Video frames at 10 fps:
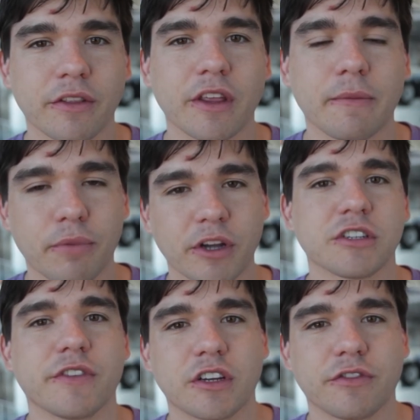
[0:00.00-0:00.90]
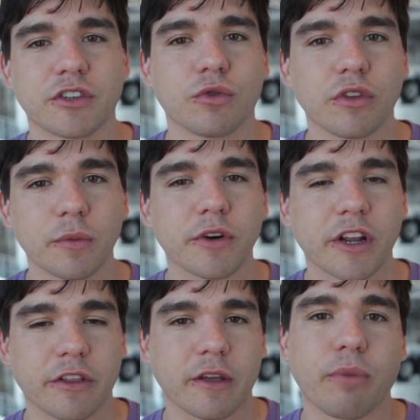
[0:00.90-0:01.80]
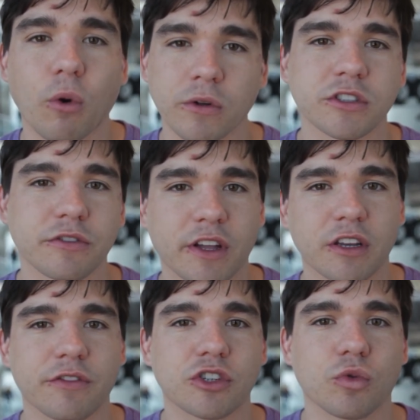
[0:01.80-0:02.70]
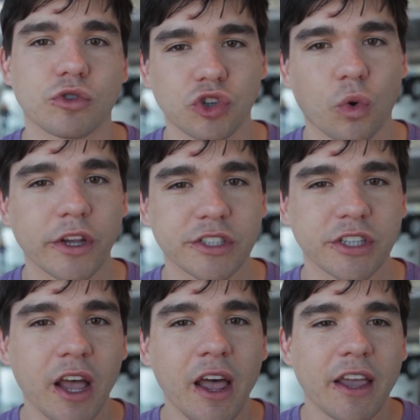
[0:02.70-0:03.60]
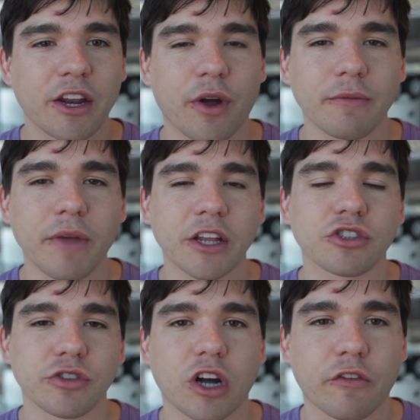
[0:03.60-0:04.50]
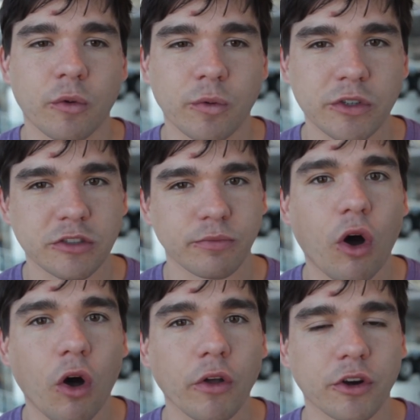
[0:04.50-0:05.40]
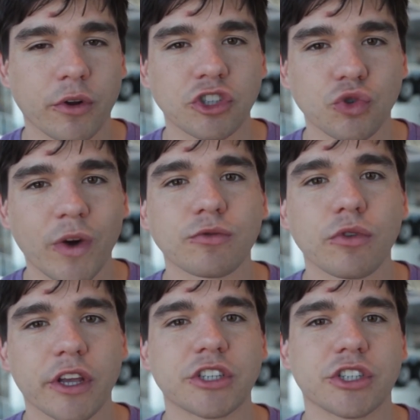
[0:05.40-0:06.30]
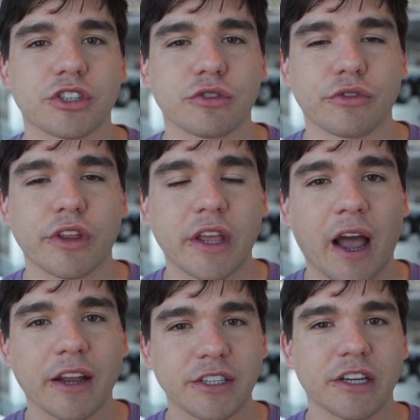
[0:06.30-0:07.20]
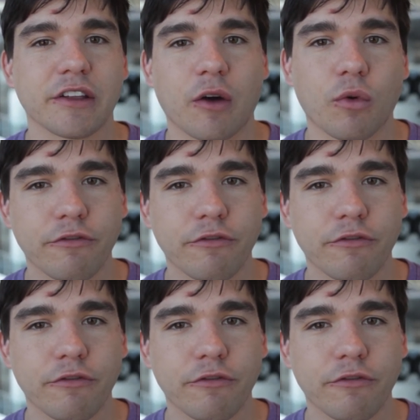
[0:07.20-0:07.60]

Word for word: the embrace of individual liberty and the importance of individual choice, you know, and making sure the government was small, you know, in direct relation to the idea that we're